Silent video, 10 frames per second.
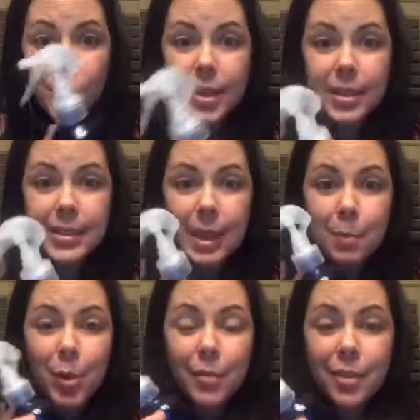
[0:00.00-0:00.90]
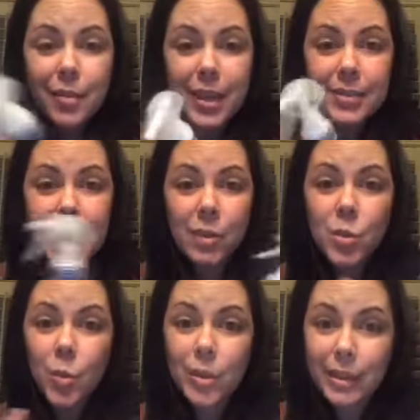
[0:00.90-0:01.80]
with a sample of the Thieves
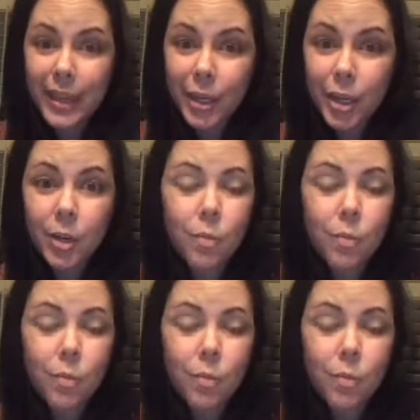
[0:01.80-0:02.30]
Household Cleaner,